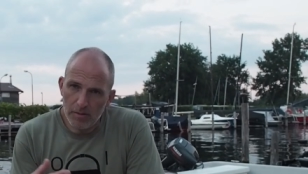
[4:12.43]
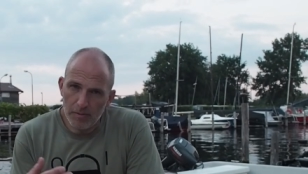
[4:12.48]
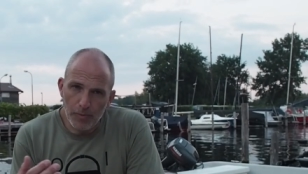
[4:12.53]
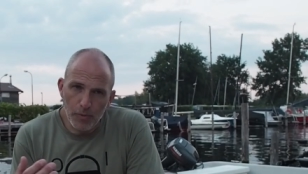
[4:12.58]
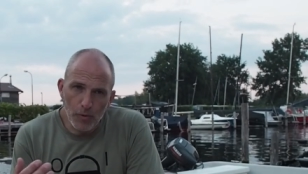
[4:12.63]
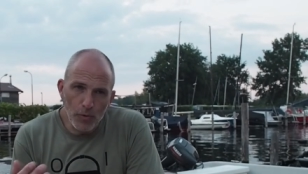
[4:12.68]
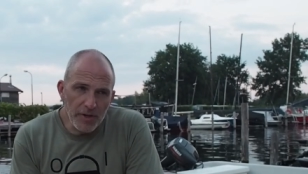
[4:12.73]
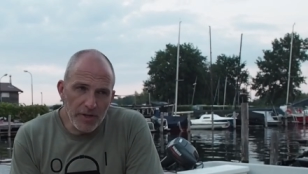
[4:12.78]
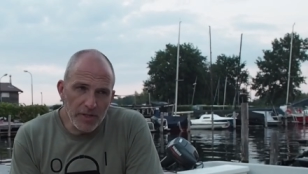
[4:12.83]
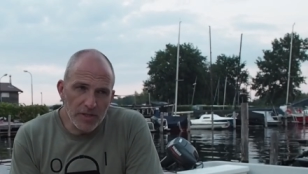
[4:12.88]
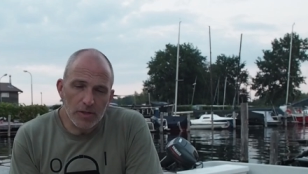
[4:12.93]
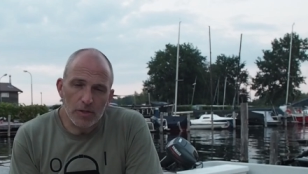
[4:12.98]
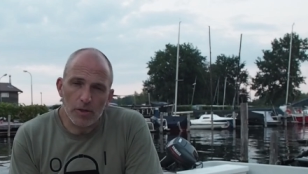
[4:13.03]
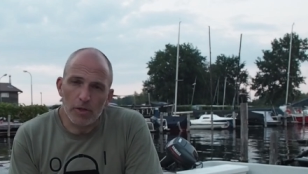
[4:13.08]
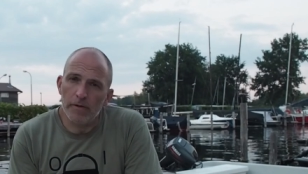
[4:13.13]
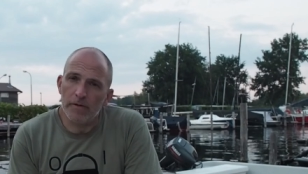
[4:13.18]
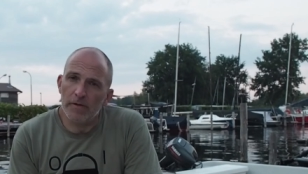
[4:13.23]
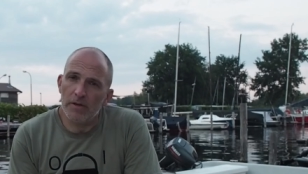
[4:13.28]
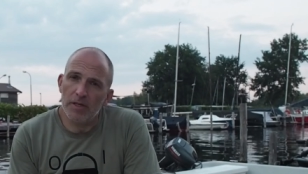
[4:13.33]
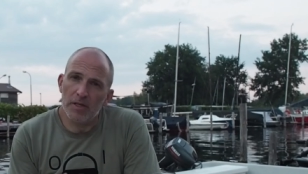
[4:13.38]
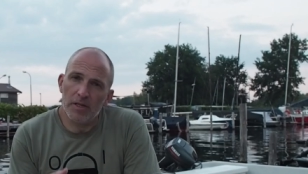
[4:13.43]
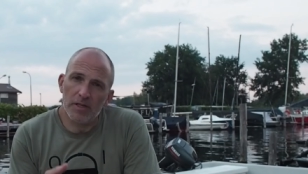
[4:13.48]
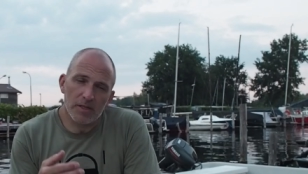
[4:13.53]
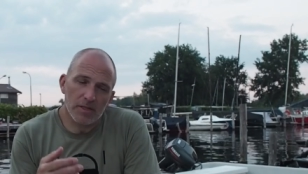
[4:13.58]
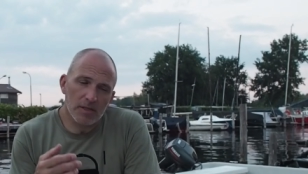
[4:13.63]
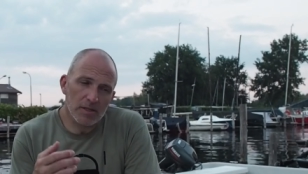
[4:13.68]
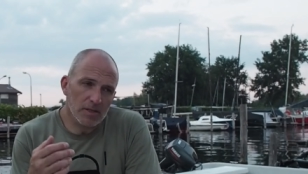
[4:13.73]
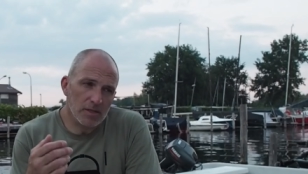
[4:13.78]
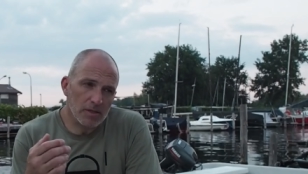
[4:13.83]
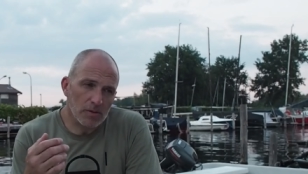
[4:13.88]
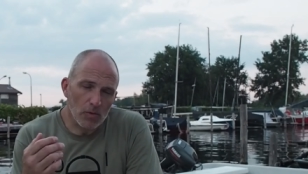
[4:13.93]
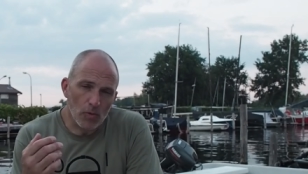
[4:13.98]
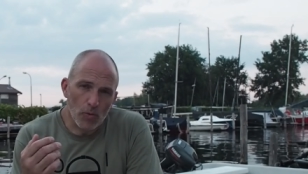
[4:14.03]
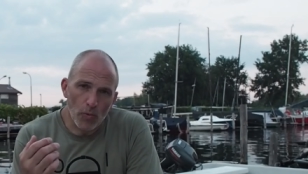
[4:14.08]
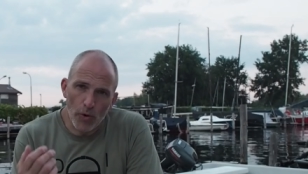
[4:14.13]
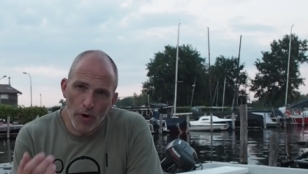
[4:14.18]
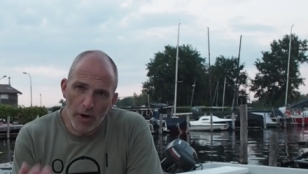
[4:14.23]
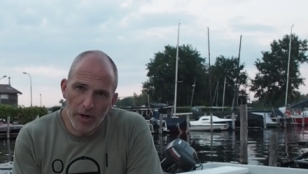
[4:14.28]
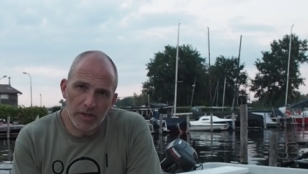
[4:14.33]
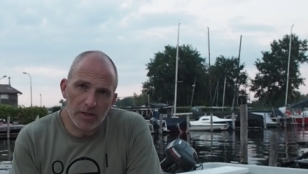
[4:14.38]
buoy service,
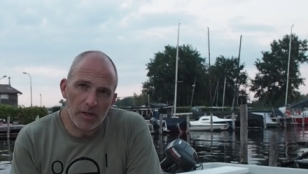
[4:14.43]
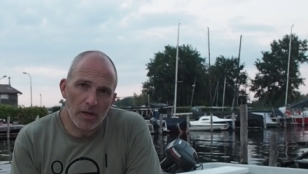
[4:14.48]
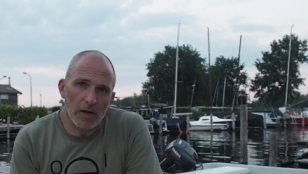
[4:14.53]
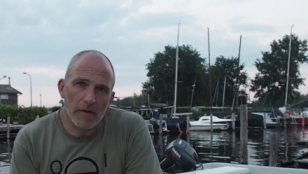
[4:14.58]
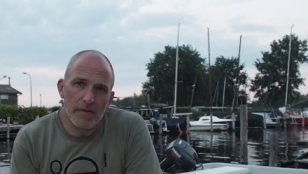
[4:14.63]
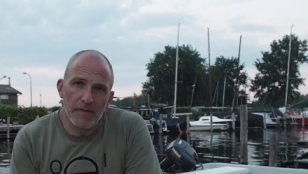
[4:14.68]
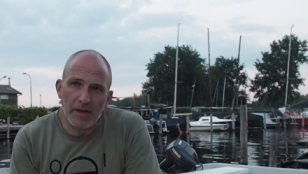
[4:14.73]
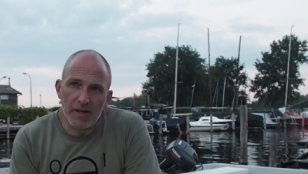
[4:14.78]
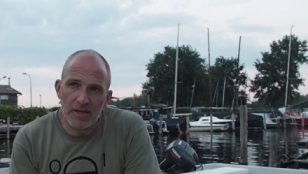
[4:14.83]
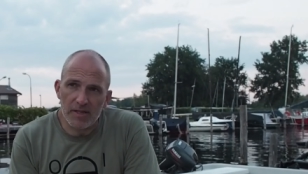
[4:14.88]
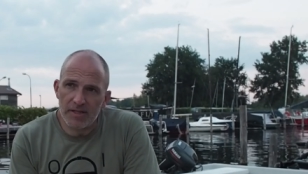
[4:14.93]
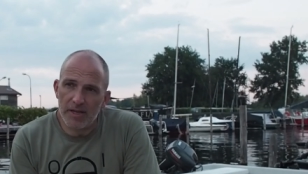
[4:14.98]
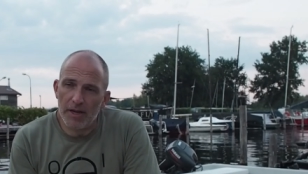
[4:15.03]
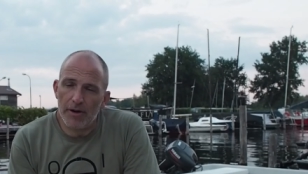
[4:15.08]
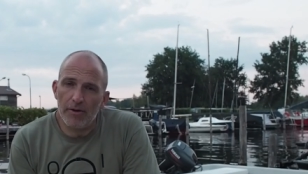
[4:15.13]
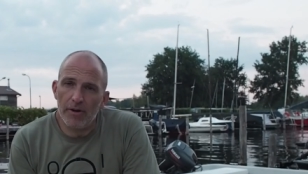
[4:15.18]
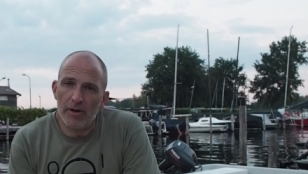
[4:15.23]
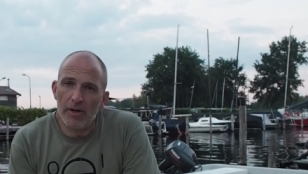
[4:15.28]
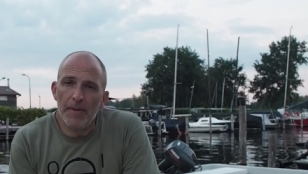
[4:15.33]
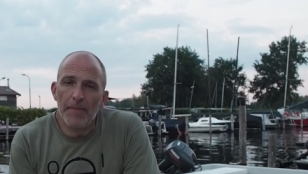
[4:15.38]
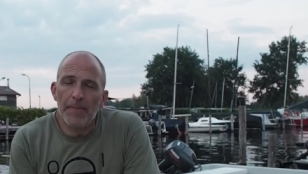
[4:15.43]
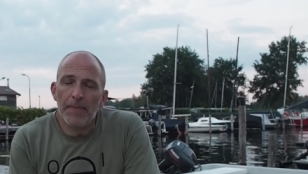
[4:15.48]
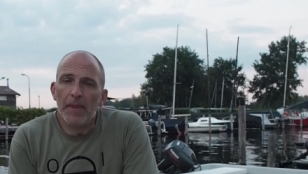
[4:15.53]
work diving, etc.